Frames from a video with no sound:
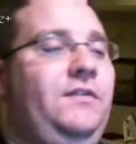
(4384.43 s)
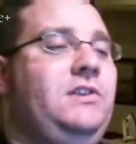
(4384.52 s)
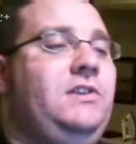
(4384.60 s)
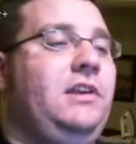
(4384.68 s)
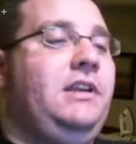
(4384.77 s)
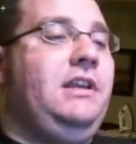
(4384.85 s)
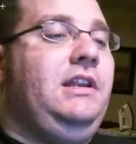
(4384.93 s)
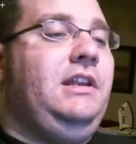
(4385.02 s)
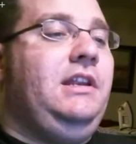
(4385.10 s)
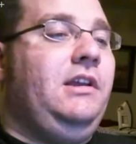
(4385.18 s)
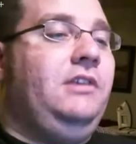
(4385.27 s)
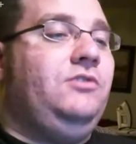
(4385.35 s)
if it's like any
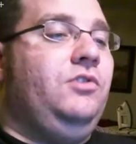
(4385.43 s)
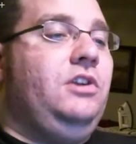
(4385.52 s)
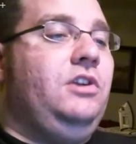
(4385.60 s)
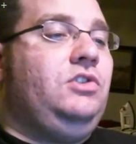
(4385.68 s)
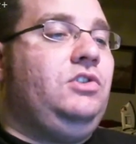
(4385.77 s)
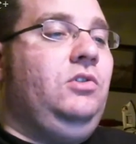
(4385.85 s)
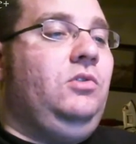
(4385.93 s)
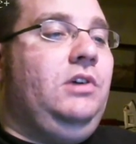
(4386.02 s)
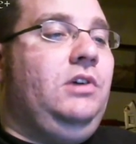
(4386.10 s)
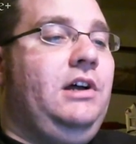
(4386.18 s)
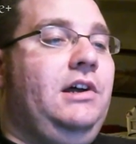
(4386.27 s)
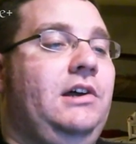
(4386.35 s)
like
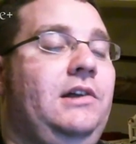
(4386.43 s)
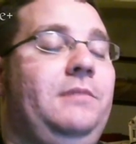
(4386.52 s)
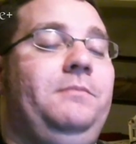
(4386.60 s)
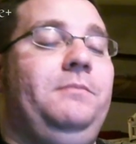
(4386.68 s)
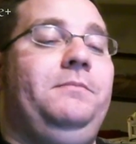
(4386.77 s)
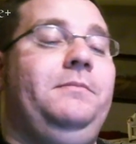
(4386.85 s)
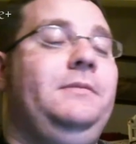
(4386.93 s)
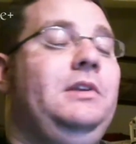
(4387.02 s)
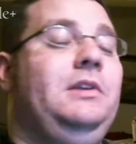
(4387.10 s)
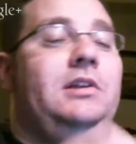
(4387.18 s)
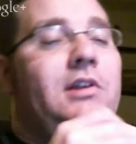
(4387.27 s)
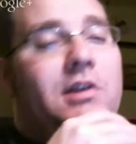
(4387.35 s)
traditional
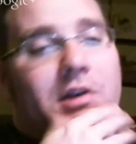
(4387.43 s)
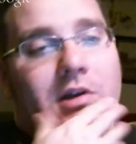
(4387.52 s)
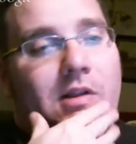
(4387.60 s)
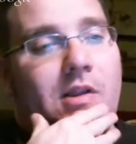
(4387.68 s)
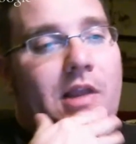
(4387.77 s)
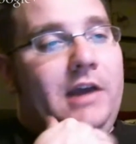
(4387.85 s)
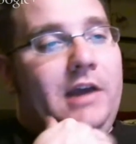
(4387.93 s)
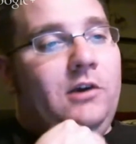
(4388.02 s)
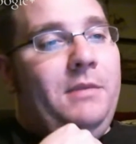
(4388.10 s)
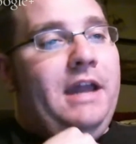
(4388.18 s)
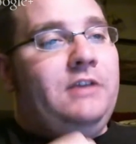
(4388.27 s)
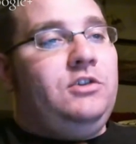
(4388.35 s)

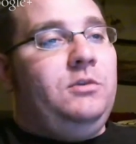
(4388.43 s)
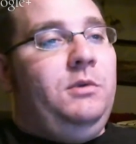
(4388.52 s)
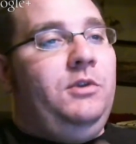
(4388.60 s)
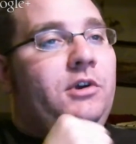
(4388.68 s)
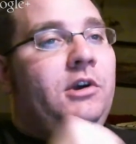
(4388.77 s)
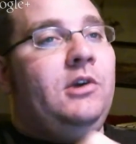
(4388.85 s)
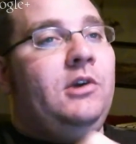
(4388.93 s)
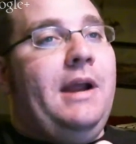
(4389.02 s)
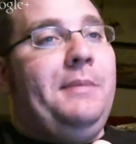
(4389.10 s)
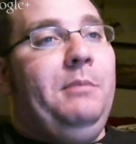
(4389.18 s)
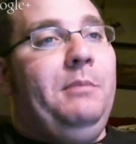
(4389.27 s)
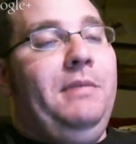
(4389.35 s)
ladder match, I mean, they're going to
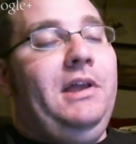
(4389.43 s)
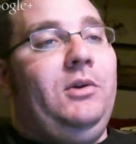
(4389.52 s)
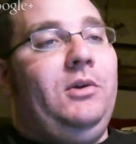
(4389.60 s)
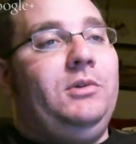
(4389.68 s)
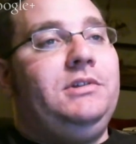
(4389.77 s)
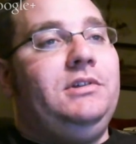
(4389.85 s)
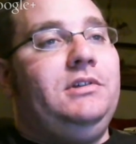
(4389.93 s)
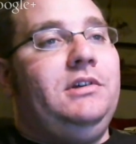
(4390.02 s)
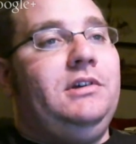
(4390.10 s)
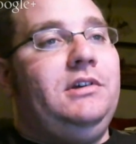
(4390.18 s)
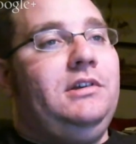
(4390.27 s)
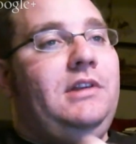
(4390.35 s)
grab the belt.
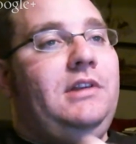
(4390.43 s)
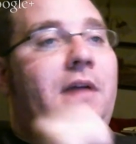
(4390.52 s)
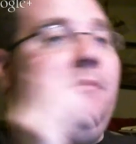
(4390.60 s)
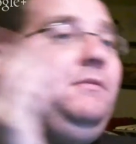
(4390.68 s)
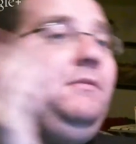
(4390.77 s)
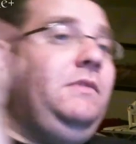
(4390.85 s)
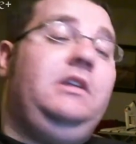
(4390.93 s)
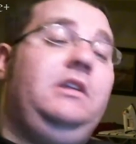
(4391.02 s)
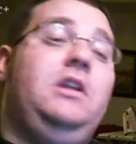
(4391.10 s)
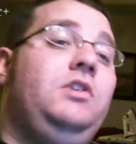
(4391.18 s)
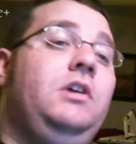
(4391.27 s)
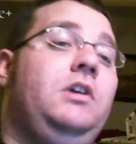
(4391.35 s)
Now, you
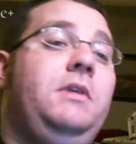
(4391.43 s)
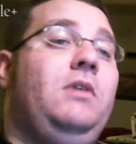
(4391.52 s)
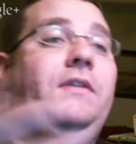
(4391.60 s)
know, you could be